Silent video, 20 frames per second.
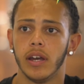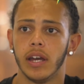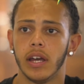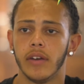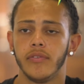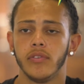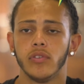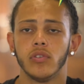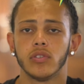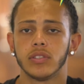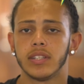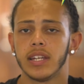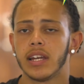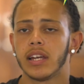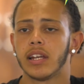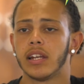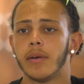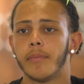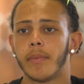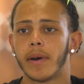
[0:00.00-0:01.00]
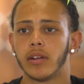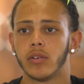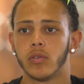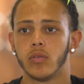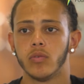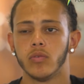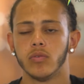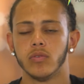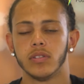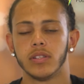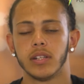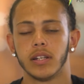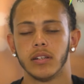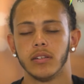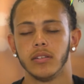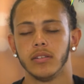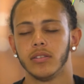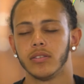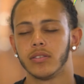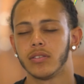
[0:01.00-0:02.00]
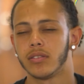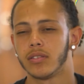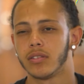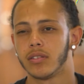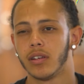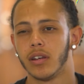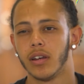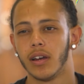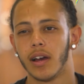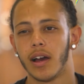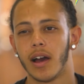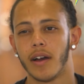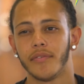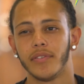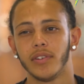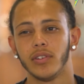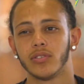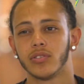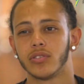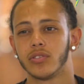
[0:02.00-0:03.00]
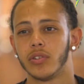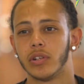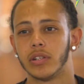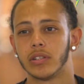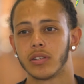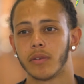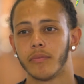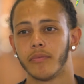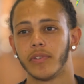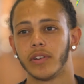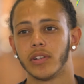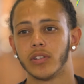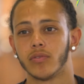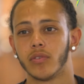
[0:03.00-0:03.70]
if you're not taking it by the horns, then I think you're just doing something